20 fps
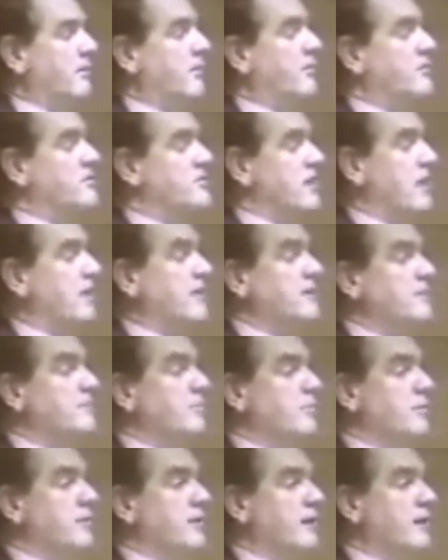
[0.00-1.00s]
And on Sunday
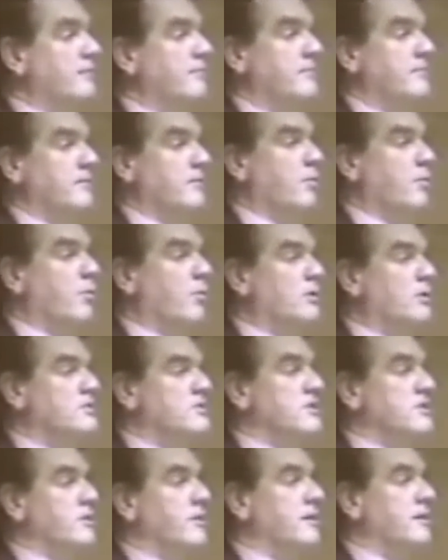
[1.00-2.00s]
morning, August
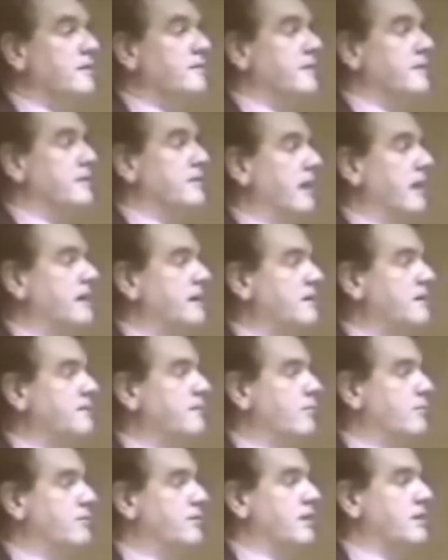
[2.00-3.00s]
the 25th,
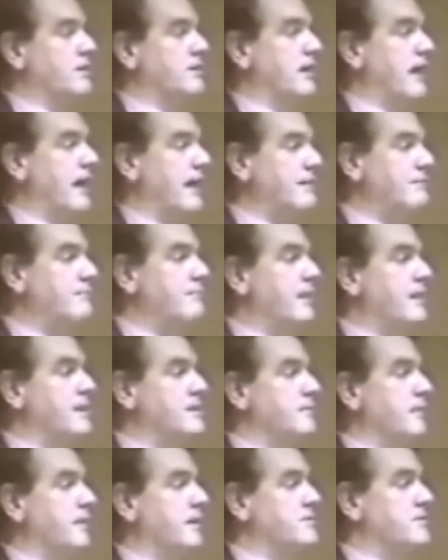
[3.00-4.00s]
1940, at 10
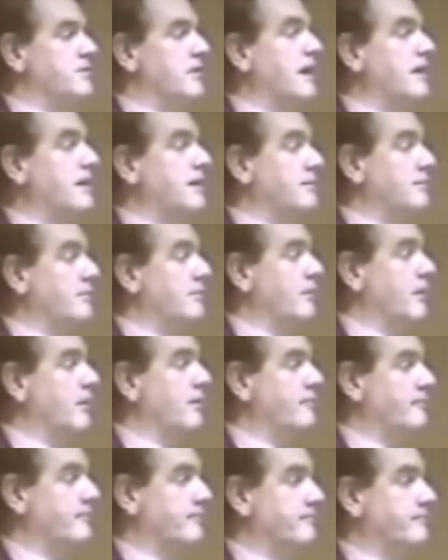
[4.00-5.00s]
minutes past 9 in the
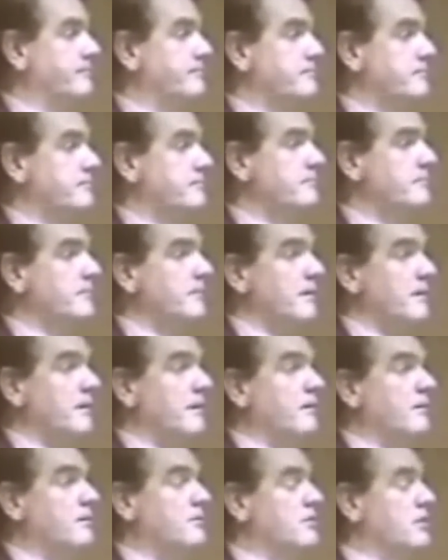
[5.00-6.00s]
morning,
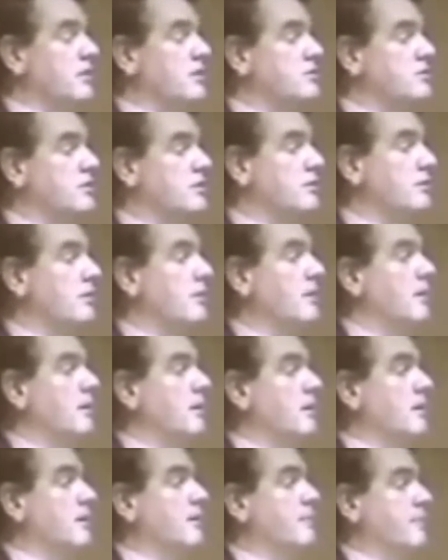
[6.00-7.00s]
Churchill
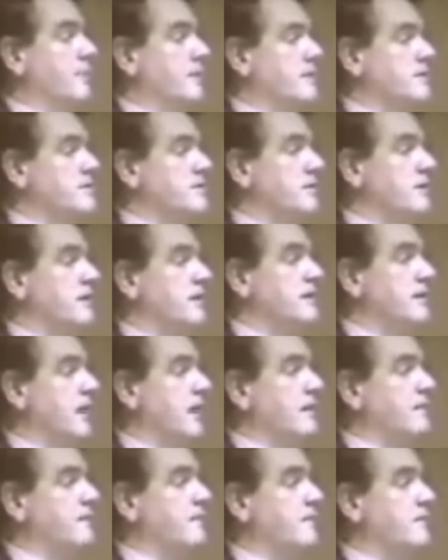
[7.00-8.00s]
personally
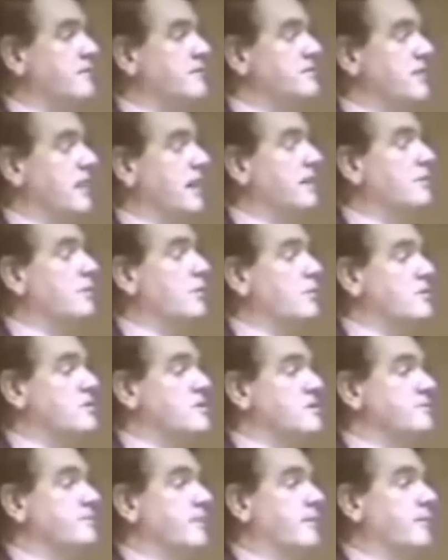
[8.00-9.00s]
telephones the
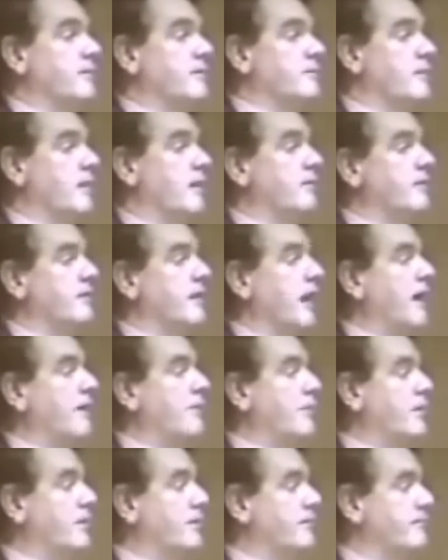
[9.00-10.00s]
headquarters of Bomber Command at High
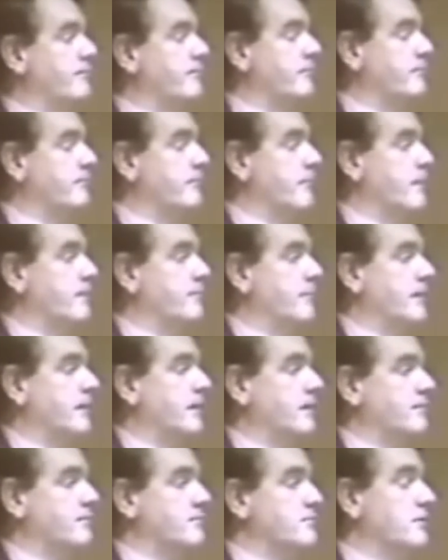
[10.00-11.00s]
Wycombe in
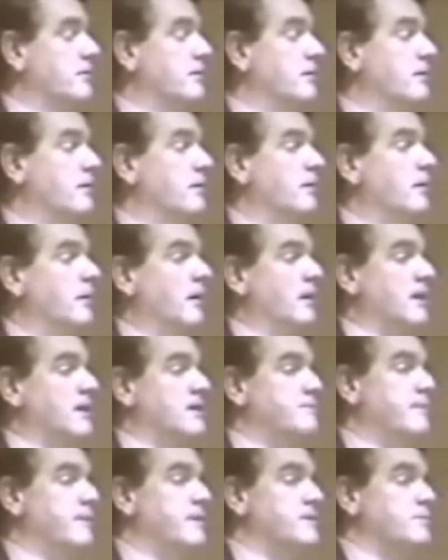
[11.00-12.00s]
Buckinghamshire. And he
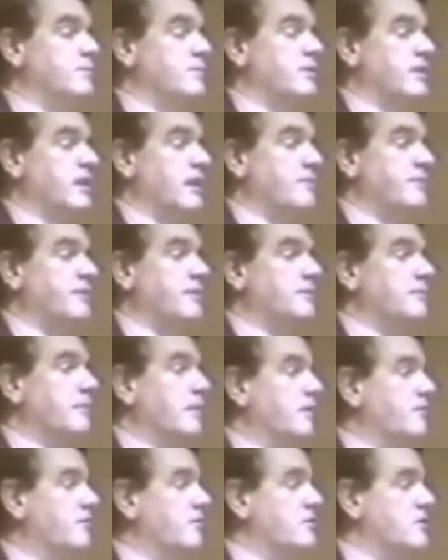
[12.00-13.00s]
speaks with the Deputy
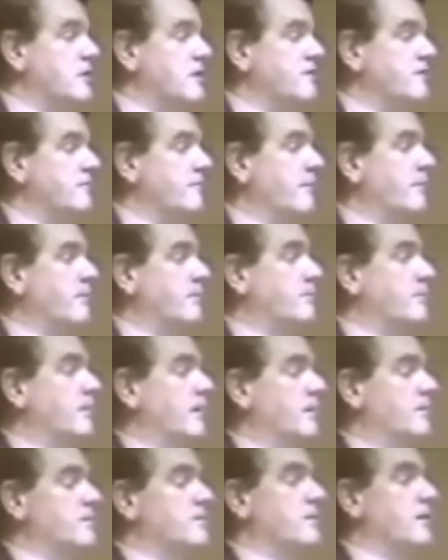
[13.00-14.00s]
Commander-in-Chief of Bomber
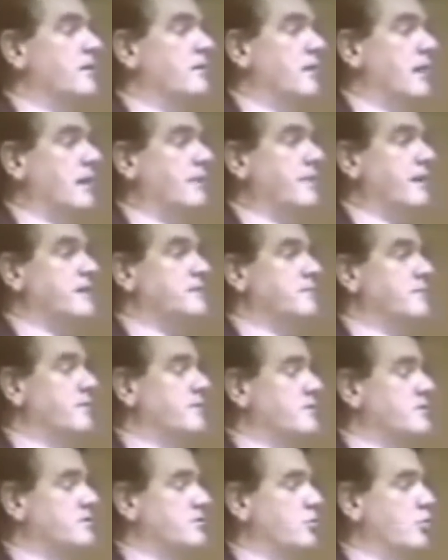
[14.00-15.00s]
Command, Air Vice
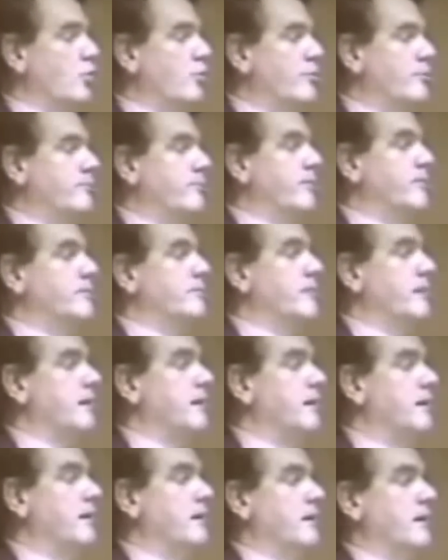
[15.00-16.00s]
Marshal Sir Norman Bottomley,
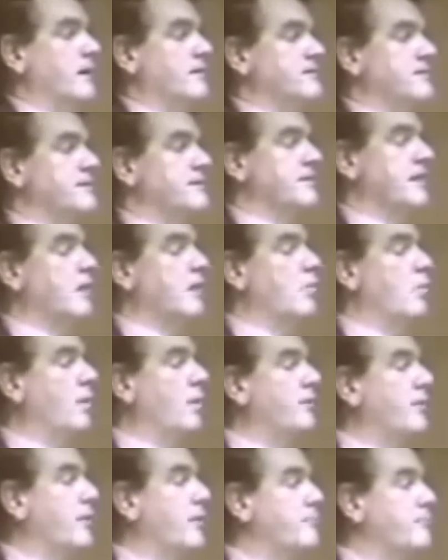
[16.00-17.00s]
and says, I
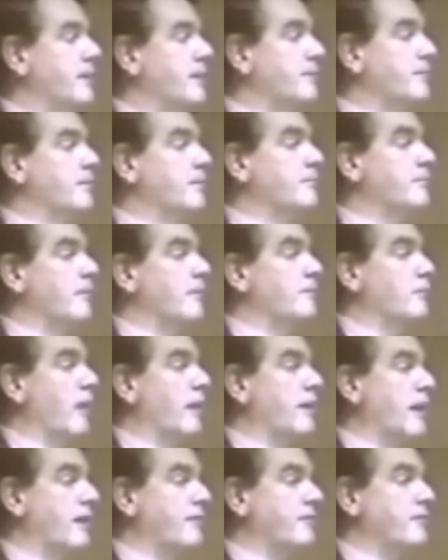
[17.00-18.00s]
want a minimum of
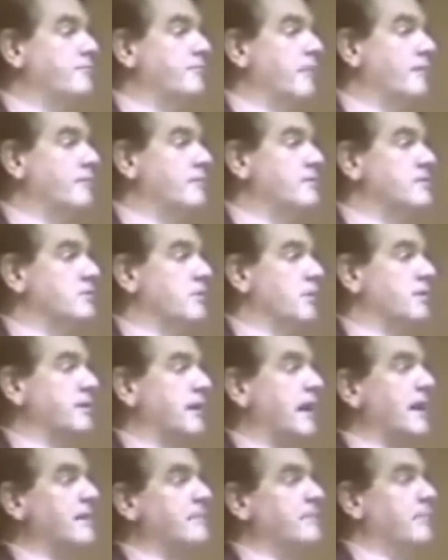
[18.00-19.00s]
100 bombers to
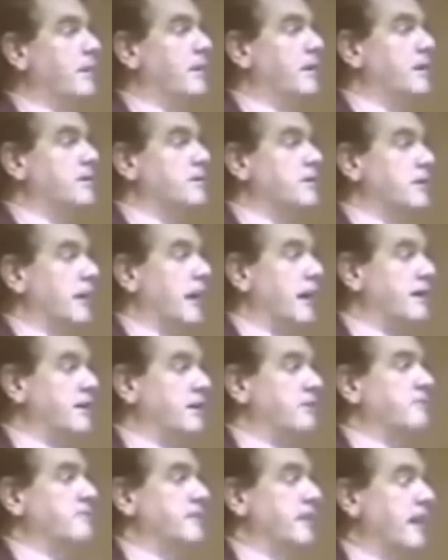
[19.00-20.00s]
attack Berlin tonight
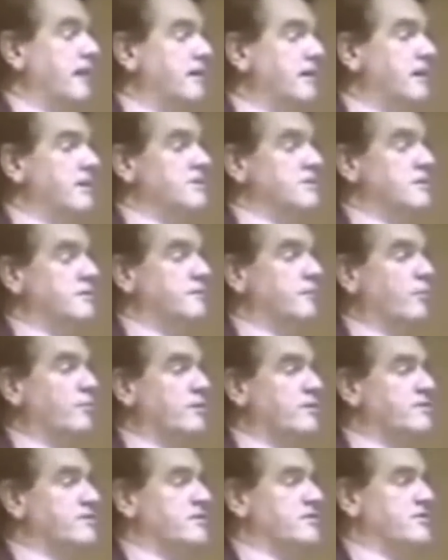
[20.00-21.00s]
in retaliation for
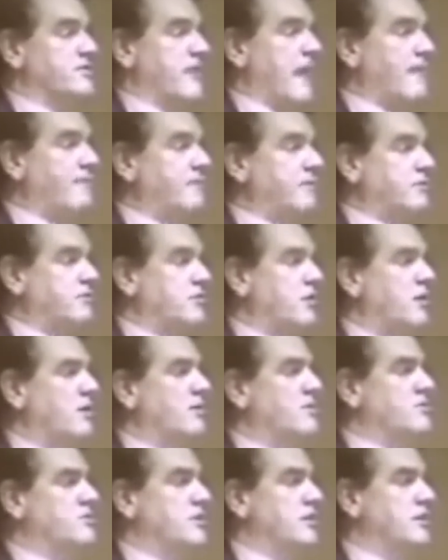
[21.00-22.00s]
this savage
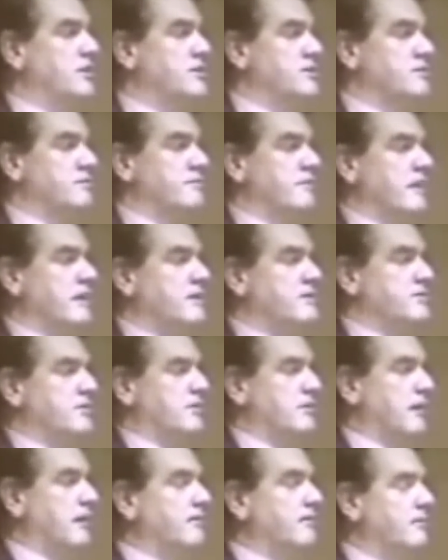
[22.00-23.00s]
series of raids
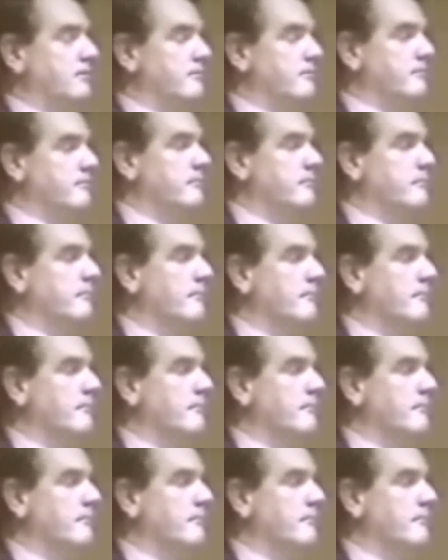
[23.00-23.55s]
on London.